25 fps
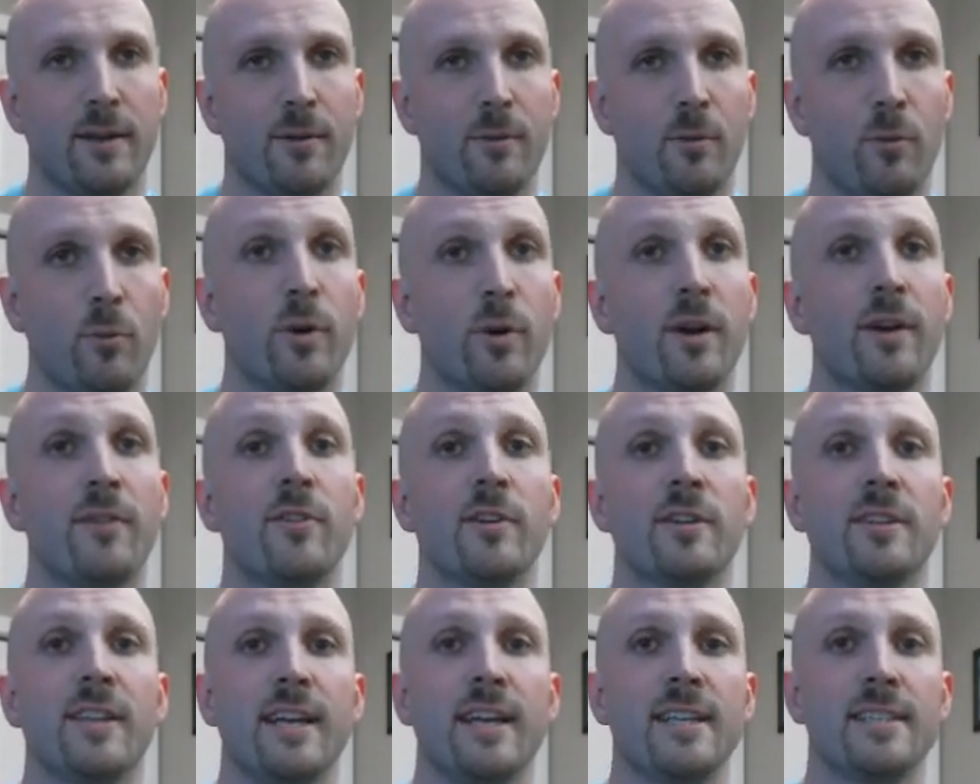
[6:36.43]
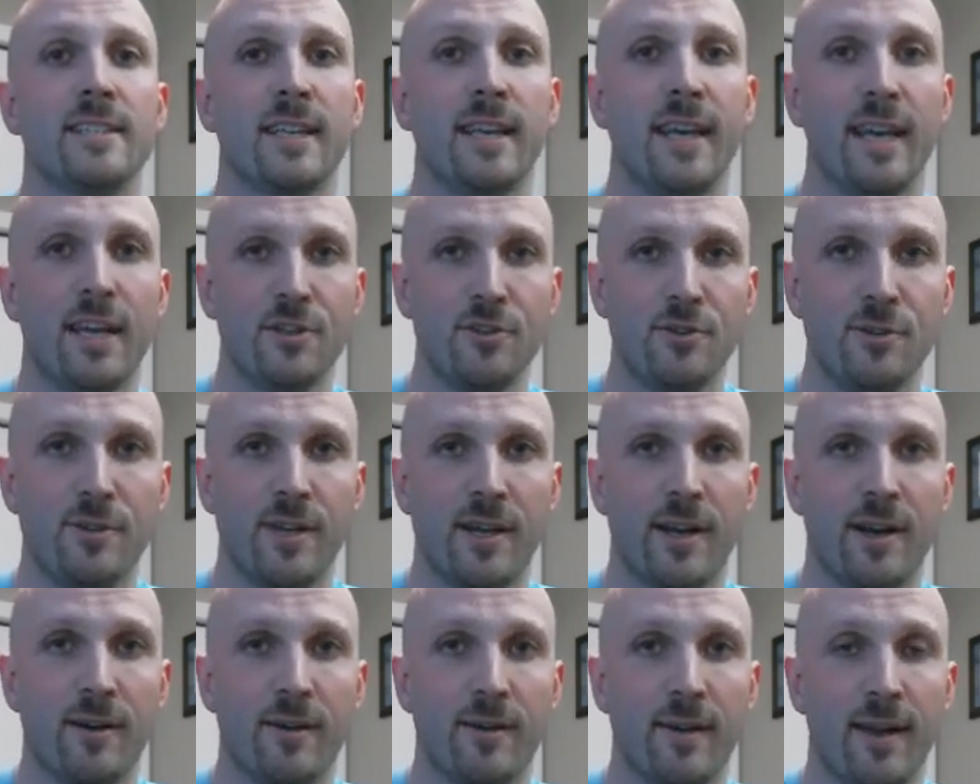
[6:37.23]
Whatever it takes to get you
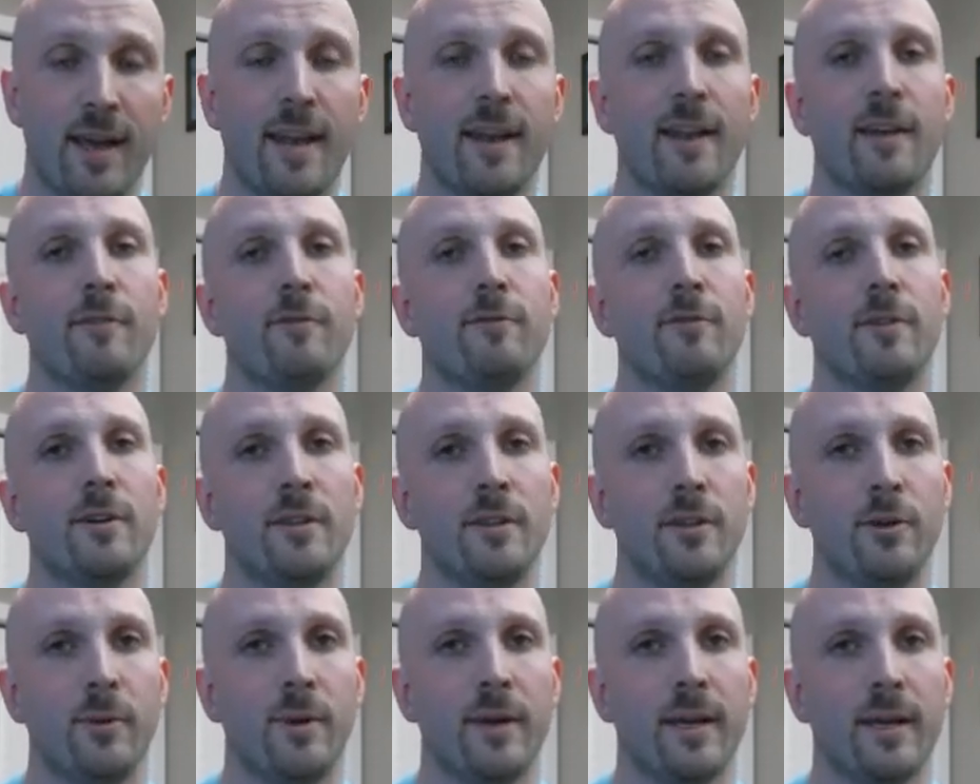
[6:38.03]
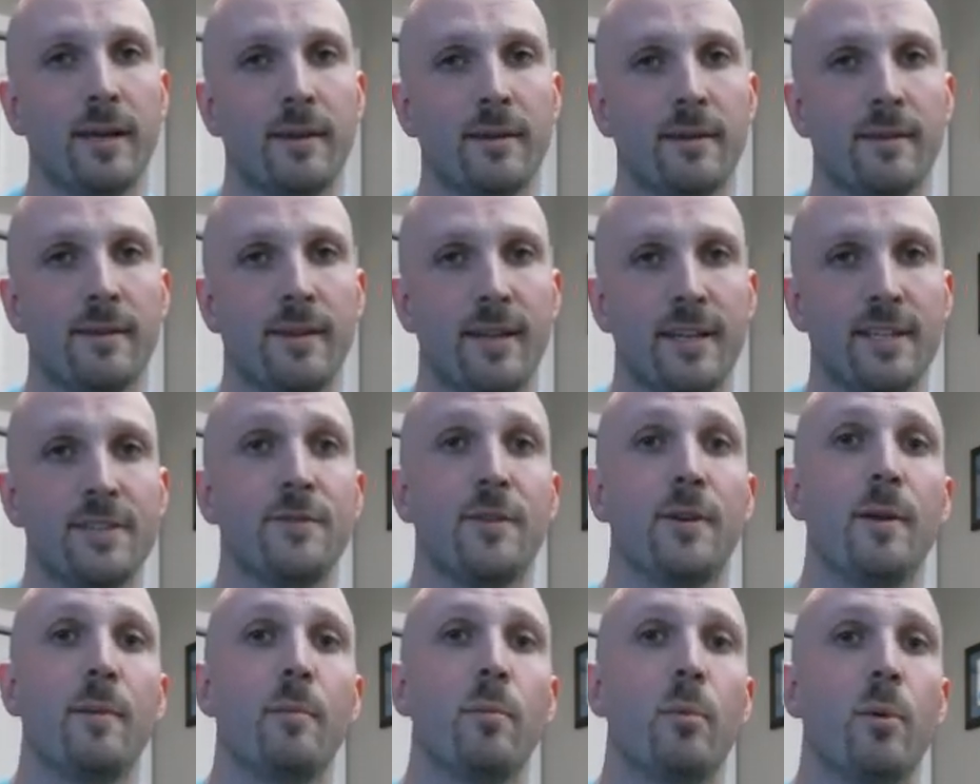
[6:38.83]
there and have fun doing it. That's
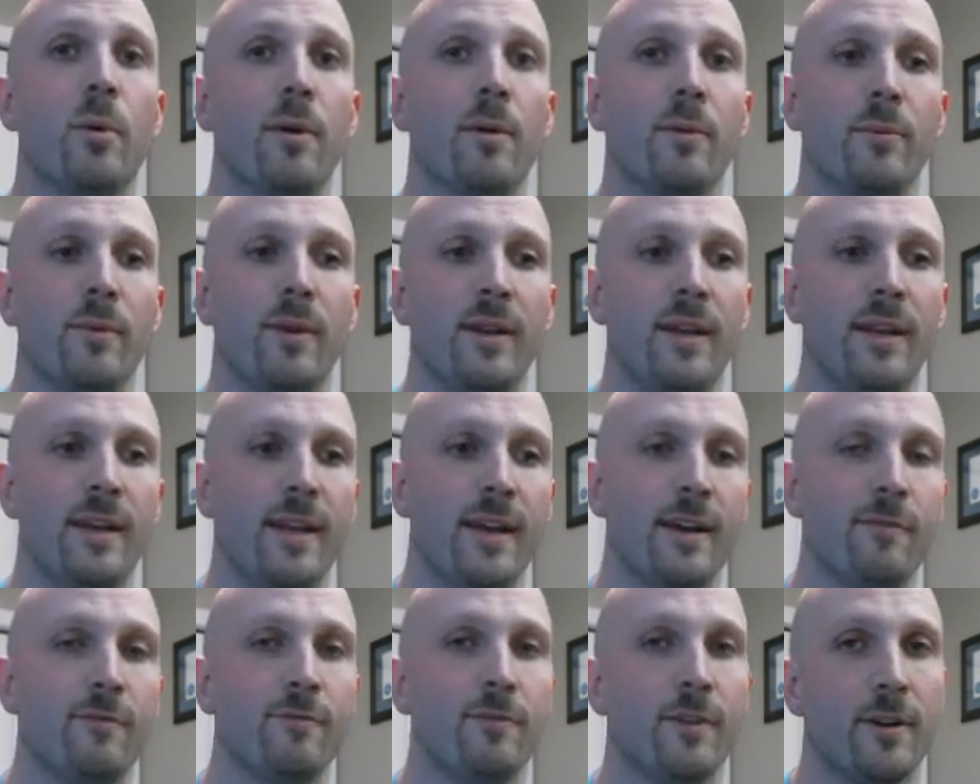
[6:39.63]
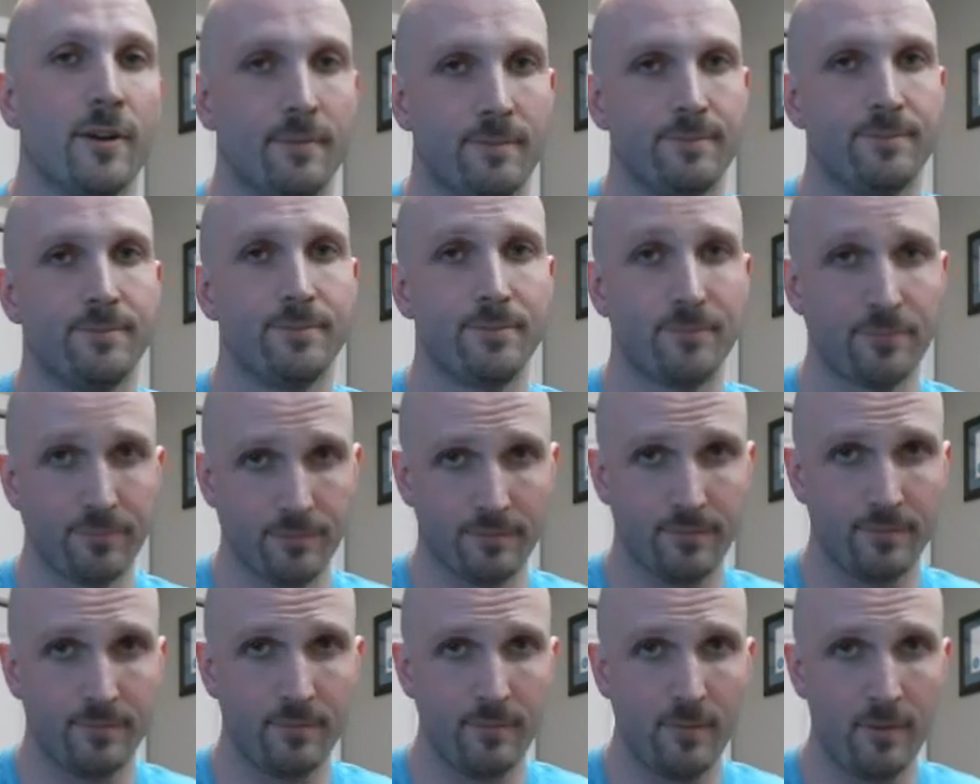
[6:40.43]
very important. We need to have fun.
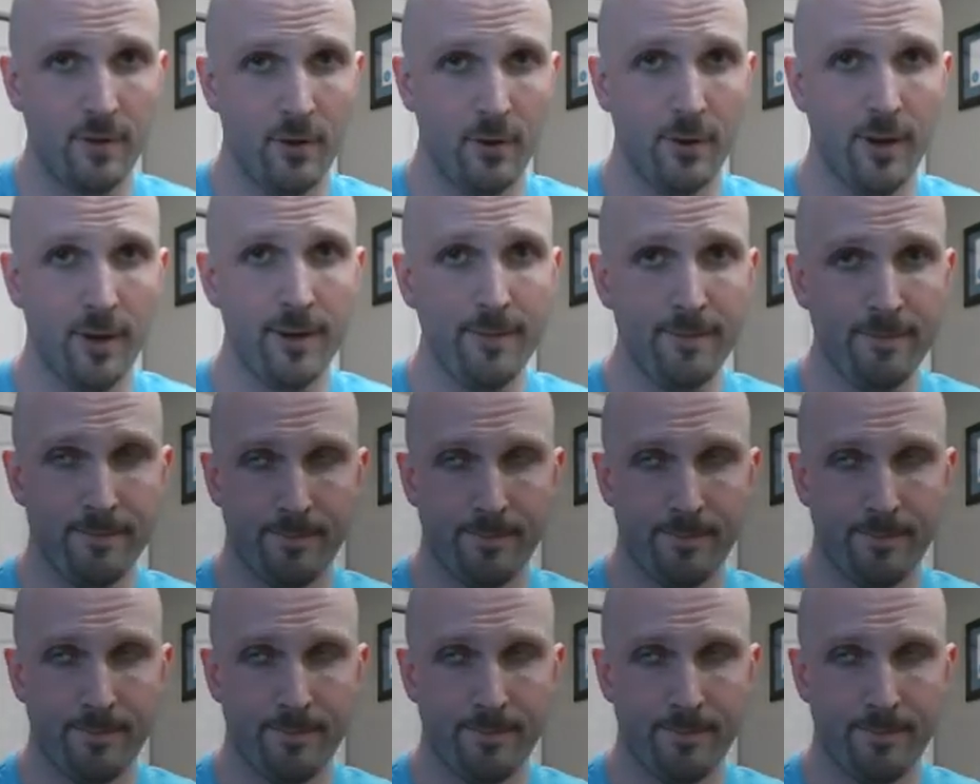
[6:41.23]
Okay.